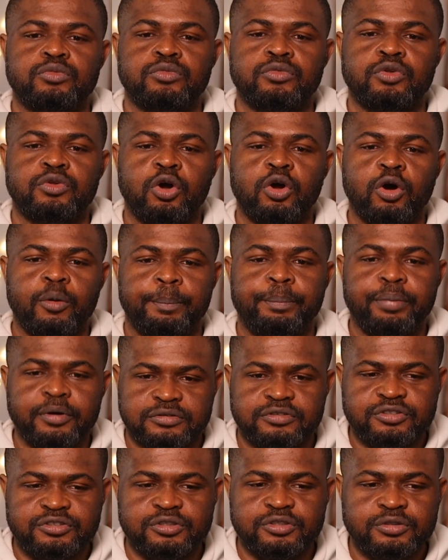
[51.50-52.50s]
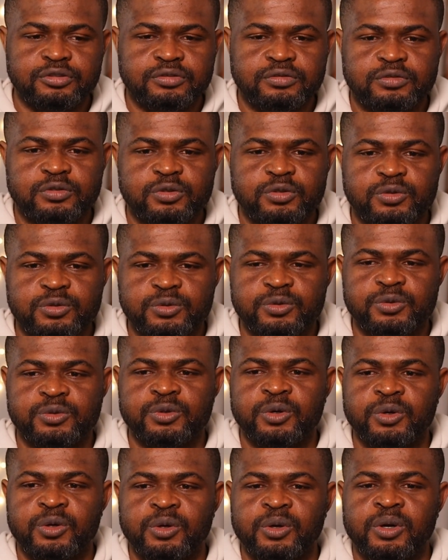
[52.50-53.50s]
opportune to
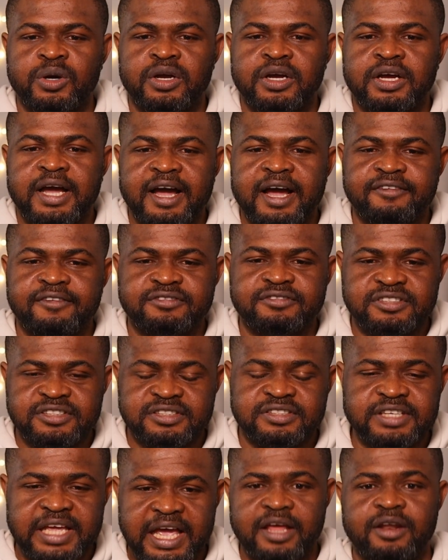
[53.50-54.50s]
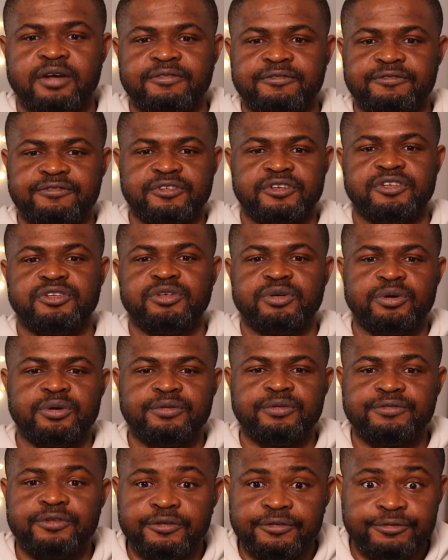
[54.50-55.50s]
have this kind of video
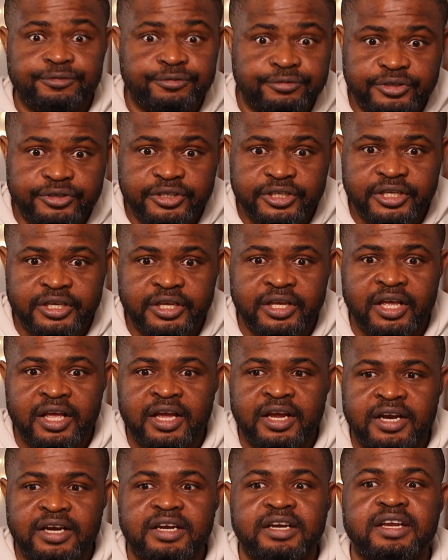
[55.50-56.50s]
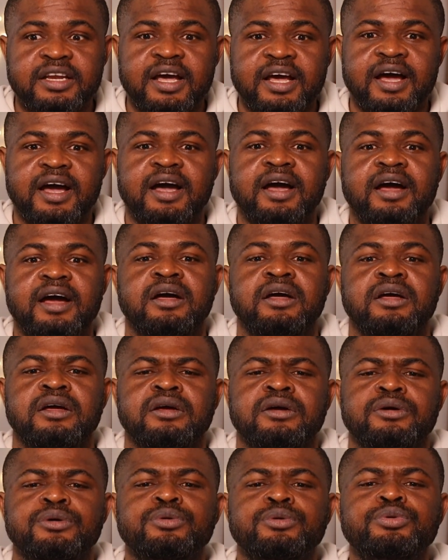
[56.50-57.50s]
for free that
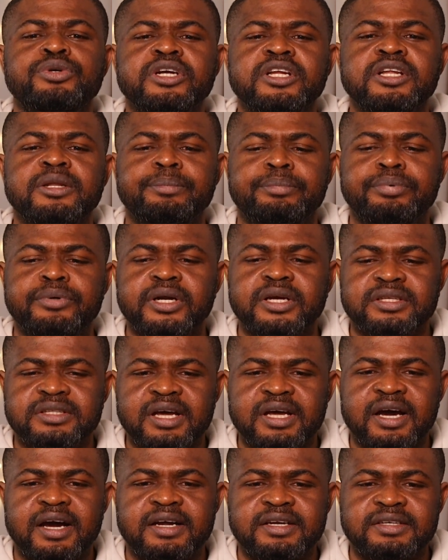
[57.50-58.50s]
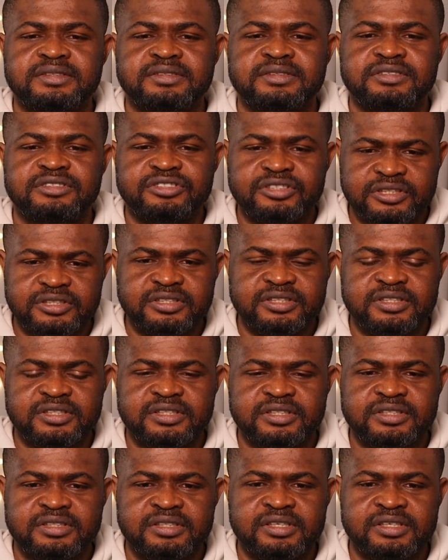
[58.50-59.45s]
really break down trading